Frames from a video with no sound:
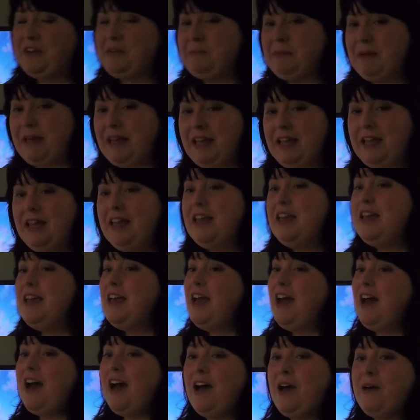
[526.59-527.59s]
big.
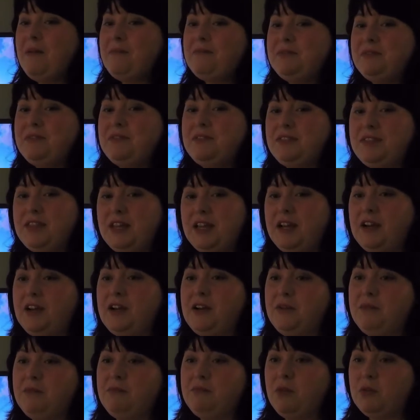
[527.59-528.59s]

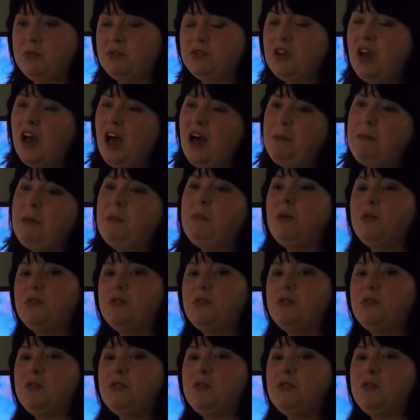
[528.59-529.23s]
Their most common,